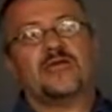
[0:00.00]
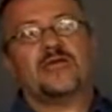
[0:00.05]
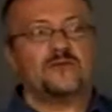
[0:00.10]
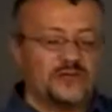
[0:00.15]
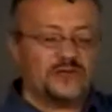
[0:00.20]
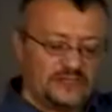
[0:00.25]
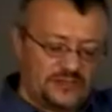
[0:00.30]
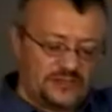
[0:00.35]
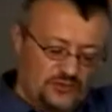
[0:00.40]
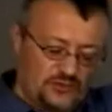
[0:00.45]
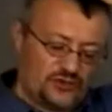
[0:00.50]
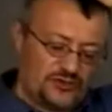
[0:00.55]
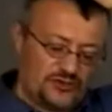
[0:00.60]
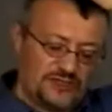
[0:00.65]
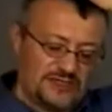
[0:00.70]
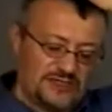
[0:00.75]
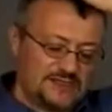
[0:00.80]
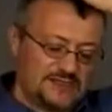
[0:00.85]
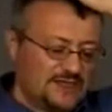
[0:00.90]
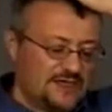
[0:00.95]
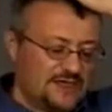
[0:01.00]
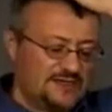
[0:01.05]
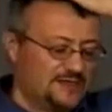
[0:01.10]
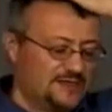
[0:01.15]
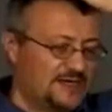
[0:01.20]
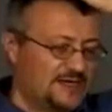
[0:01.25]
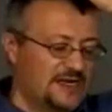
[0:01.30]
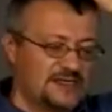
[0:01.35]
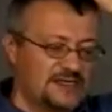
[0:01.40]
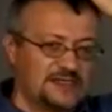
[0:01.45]
researcher that's done
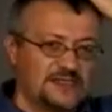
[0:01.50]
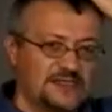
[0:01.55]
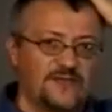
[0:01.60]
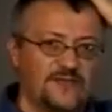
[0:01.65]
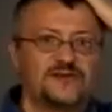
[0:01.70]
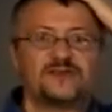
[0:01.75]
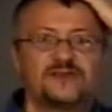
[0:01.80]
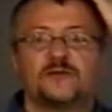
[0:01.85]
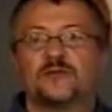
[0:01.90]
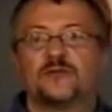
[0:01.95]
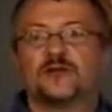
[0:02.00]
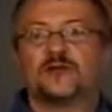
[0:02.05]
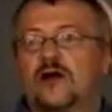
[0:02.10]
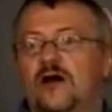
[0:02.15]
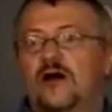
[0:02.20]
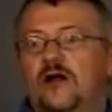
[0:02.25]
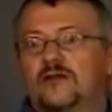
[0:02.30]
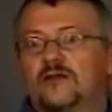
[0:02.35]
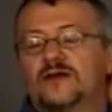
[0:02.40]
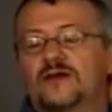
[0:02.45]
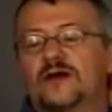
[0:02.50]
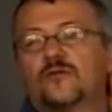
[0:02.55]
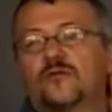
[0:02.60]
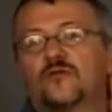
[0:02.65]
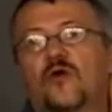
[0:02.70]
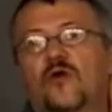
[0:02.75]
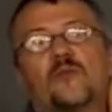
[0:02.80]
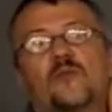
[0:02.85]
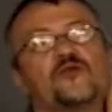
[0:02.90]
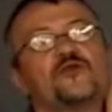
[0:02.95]
this kind of stuff is somebody called uh,
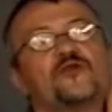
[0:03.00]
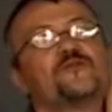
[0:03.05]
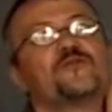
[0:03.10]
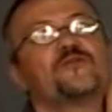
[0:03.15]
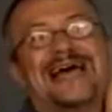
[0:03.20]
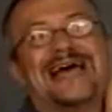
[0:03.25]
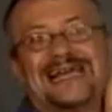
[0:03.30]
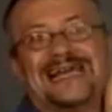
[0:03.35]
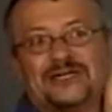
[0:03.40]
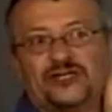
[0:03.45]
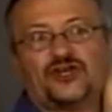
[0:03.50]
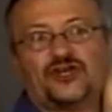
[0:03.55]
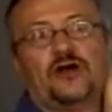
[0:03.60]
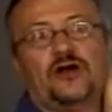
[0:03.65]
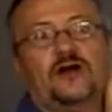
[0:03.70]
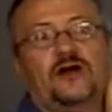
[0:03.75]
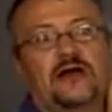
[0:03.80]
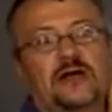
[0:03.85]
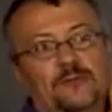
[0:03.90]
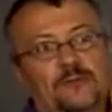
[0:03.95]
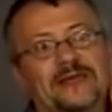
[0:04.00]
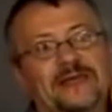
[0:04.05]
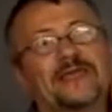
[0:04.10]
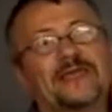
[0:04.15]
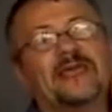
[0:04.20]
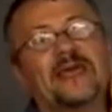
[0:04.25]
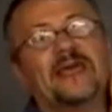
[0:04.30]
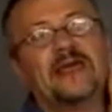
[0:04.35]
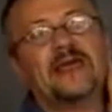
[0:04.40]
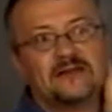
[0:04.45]
Robert Blackshaw up in
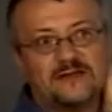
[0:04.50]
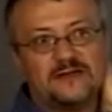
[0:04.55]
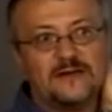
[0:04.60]
Canada,